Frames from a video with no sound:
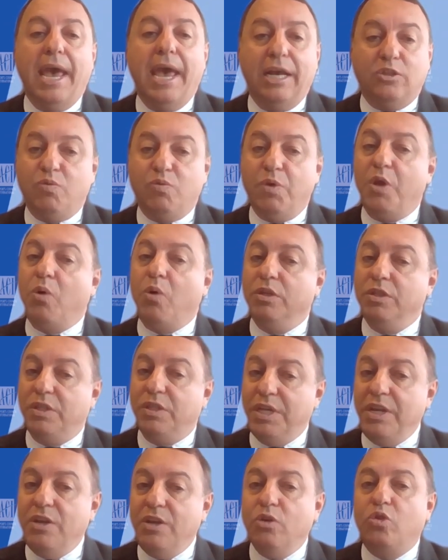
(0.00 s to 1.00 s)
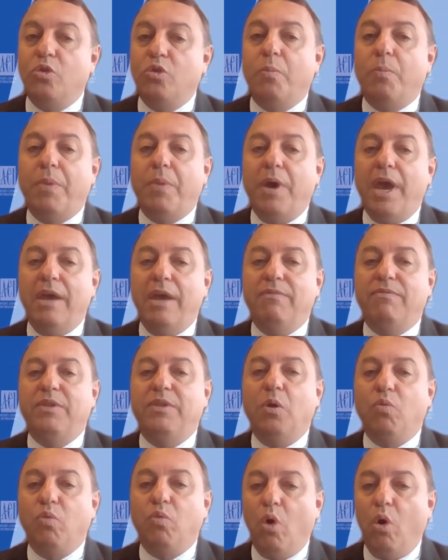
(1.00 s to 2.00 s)
As we continue to pave
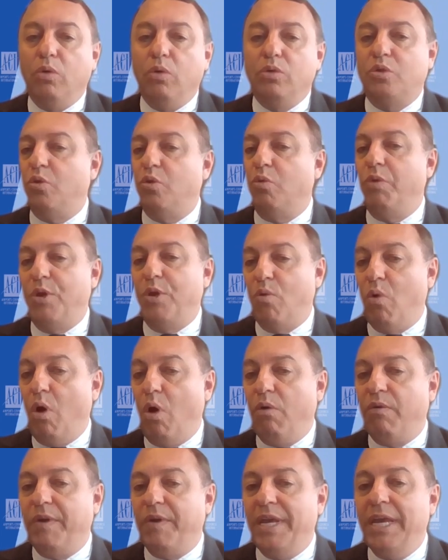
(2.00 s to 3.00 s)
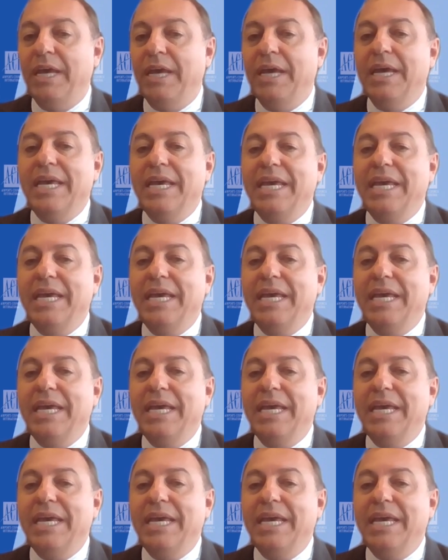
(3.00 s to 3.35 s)
the road to recovery,